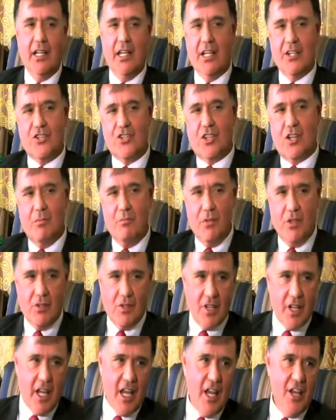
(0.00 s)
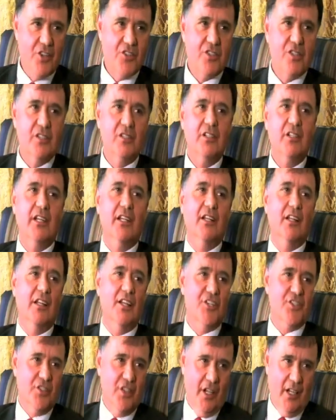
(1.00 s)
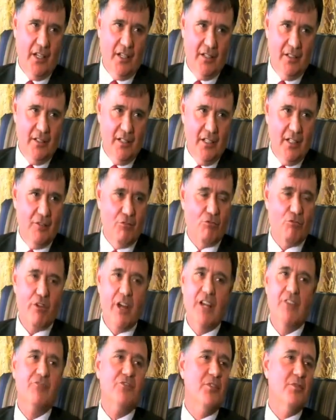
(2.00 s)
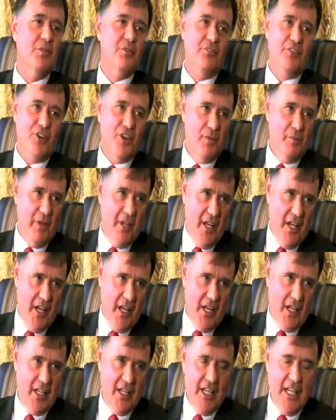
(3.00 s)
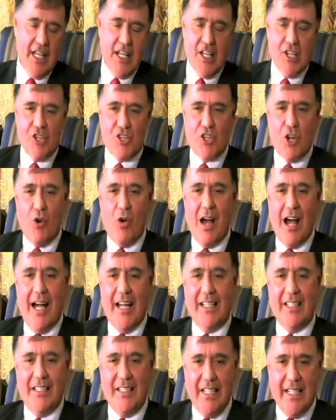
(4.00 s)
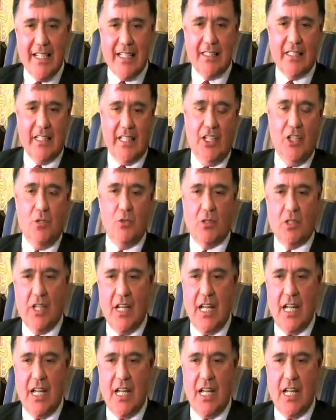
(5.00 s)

It's communication and listening, right from the very beginning. So ideally, you would